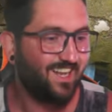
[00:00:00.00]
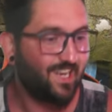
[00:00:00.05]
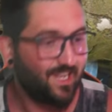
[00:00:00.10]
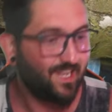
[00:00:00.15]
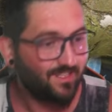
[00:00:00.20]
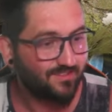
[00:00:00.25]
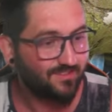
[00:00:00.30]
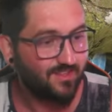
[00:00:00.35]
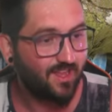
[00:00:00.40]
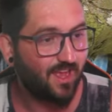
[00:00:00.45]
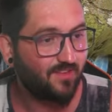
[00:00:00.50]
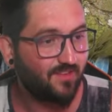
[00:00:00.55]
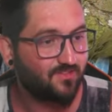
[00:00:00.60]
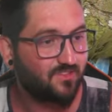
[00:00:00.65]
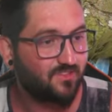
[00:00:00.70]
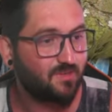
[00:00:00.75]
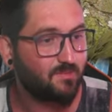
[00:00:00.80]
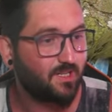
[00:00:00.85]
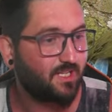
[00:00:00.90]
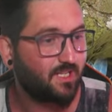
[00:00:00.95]
Unless they have
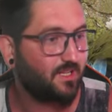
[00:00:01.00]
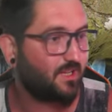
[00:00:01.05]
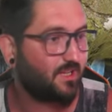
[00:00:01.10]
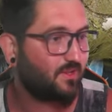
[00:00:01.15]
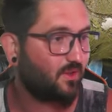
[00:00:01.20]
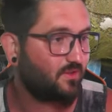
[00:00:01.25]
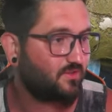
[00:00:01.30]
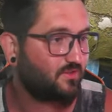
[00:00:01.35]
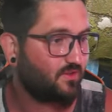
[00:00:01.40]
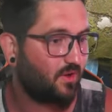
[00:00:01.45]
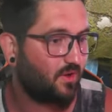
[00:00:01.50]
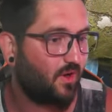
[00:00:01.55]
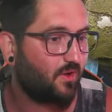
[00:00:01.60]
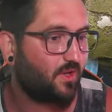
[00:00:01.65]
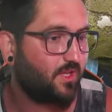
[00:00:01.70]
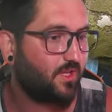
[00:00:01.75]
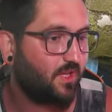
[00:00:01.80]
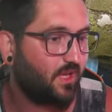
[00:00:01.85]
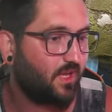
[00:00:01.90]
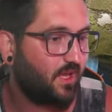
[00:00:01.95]
somebody that also
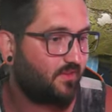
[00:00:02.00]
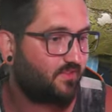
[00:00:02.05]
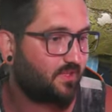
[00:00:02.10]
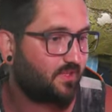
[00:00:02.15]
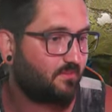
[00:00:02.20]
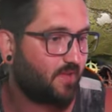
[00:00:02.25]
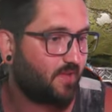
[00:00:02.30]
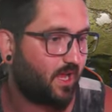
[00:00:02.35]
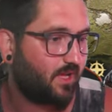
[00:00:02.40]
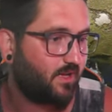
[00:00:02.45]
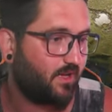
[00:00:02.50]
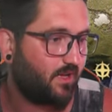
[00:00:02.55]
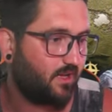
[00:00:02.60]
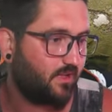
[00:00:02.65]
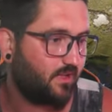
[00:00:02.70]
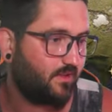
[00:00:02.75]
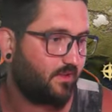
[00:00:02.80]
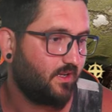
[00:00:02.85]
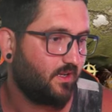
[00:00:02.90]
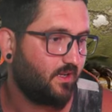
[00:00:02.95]
already gives them like
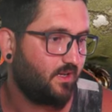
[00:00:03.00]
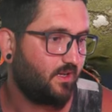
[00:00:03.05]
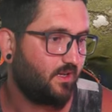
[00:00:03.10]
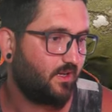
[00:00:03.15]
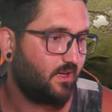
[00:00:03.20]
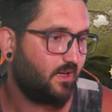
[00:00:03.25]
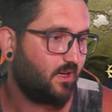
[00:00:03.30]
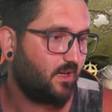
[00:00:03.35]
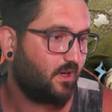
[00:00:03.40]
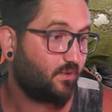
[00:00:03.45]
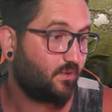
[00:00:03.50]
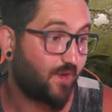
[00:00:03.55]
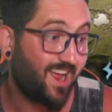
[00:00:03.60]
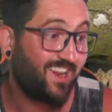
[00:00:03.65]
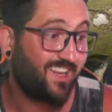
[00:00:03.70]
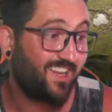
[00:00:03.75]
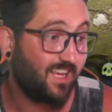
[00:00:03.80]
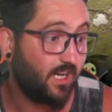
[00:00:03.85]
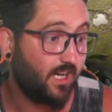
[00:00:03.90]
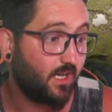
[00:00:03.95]
a, a
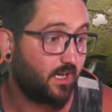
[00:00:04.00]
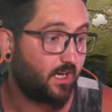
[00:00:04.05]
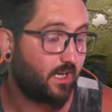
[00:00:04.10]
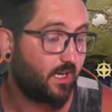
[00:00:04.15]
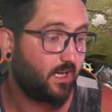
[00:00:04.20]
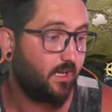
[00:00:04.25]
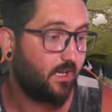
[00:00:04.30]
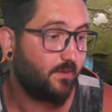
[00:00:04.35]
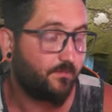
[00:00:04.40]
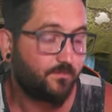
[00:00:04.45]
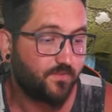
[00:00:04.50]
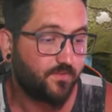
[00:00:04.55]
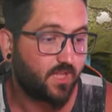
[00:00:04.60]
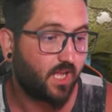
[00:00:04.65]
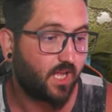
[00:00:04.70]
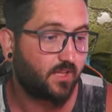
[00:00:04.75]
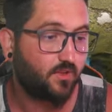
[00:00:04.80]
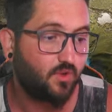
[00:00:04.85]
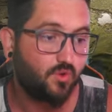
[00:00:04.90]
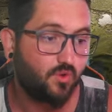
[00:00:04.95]
Rally early,
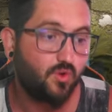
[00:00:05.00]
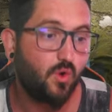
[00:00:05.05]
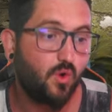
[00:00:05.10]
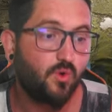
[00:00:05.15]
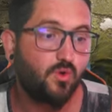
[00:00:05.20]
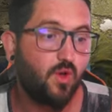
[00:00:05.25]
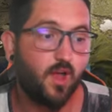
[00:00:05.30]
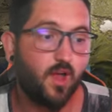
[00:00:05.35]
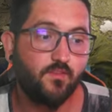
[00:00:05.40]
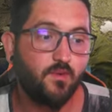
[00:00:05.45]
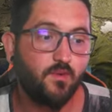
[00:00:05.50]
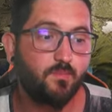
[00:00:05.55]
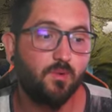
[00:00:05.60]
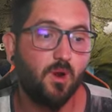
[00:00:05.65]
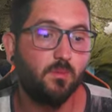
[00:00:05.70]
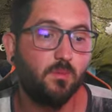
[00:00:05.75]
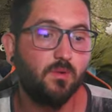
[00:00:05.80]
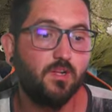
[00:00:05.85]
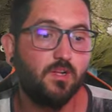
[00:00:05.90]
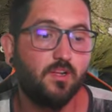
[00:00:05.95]
then you don't you have a
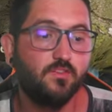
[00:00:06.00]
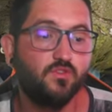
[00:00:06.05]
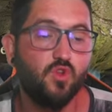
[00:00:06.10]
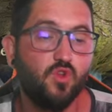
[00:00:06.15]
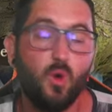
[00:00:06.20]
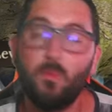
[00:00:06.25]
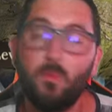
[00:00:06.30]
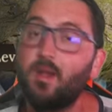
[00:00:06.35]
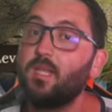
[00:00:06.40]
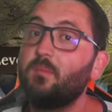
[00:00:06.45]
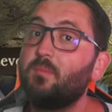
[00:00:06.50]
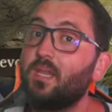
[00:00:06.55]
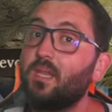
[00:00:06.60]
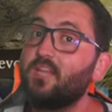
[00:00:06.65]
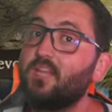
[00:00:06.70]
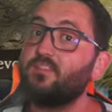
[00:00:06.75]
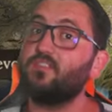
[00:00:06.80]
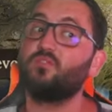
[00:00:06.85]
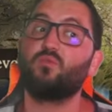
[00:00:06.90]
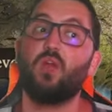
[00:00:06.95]
problem because nobody
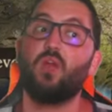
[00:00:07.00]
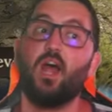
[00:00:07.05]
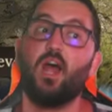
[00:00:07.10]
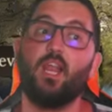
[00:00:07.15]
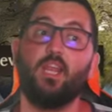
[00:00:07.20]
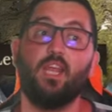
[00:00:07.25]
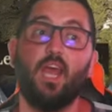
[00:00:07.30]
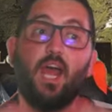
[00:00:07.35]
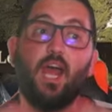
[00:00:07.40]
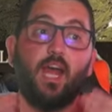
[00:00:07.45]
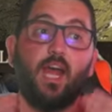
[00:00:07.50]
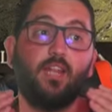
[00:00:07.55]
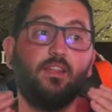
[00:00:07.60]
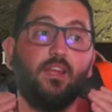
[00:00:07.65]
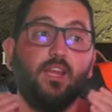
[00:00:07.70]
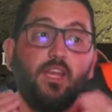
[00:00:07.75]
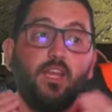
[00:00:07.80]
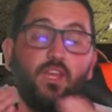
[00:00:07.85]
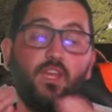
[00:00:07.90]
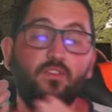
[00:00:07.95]
places rally and
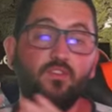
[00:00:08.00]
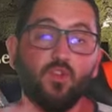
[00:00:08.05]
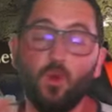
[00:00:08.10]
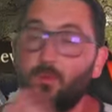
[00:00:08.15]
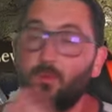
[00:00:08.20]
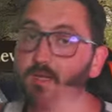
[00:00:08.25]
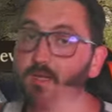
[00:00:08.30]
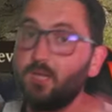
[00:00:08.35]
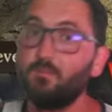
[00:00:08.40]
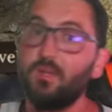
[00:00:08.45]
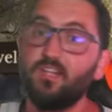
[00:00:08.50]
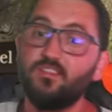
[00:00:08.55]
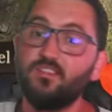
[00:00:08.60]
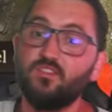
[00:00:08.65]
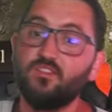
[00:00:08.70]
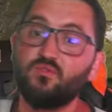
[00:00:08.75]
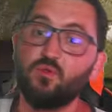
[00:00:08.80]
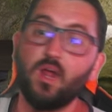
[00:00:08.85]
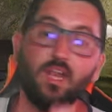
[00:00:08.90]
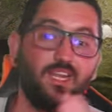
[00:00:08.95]
if nobody
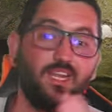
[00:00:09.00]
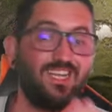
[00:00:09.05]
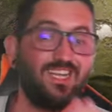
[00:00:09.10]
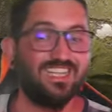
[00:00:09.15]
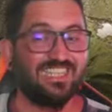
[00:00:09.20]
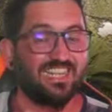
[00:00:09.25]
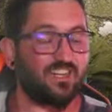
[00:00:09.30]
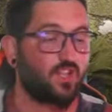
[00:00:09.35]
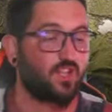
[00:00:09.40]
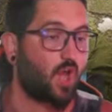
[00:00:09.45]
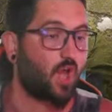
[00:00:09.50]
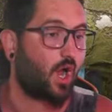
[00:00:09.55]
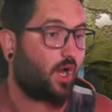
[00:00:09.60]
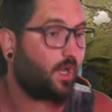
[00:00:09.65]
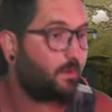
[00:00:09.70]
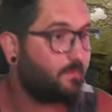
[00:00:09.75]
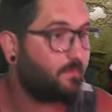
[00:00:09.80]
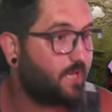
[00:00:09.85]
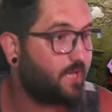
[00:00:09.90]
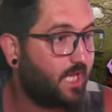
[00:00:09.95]
places rally they're not
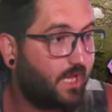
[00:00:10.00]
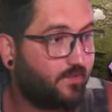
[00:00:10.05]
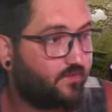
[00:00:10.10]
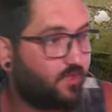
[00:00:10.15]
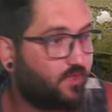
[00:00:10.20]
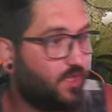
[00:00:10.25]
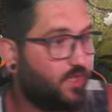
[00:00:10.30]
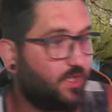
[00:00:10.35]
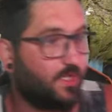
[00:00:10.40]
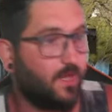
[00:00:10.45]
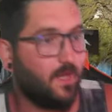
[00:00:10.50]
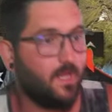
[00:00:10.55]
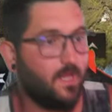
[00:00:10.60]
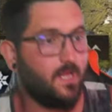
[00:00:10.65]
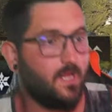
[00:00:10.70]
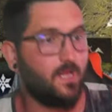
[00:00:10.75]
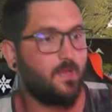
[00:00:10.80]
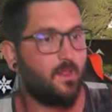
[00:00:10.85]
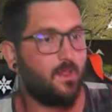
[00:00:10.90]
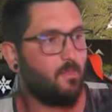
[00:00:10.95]
going to be as good
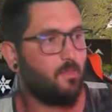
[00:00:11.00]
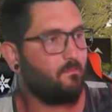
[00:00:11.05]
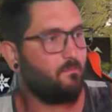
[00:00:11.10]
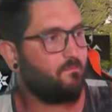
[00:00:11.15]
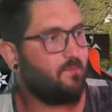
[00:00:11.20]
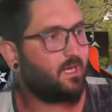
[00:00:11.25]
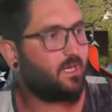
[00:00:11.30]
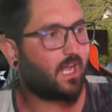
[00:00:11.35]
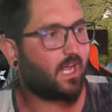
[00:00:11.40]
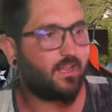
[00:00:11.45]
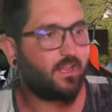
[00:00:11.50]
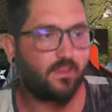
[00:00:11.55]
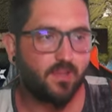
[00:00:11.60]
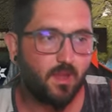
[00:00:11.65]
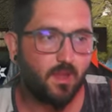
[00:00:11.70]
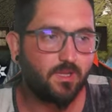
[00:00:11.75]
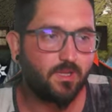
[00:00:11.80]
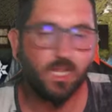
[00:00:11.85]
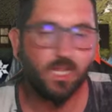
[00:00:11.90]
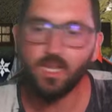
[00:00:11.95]
but I
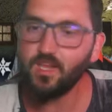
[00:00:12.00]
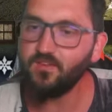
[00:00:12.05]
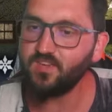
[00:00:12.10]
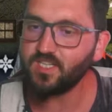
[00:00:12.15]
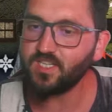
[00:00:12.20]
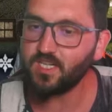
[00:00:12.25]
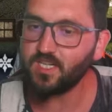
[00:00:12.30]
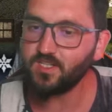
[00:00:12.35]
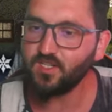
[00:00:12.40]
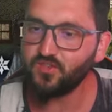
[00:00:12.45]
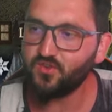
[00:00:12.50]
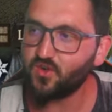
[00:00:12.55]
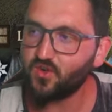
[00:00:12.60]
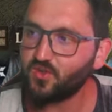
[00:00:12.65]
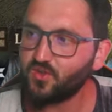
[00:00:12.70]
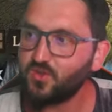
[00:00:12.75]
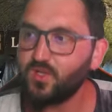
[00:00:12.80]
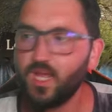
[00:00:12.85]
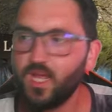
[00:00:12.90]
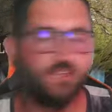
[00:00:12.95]
think I'm going to leave it at this
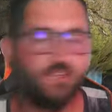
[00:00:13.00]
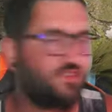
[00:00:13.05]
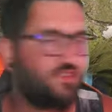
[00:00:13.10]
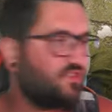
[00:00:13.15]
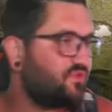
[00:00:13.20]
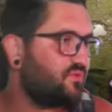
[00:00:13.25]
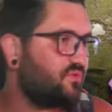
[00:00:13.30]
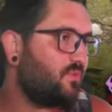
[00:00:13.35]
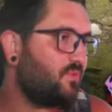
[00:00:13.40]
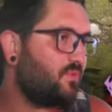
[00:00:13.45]
for today. Just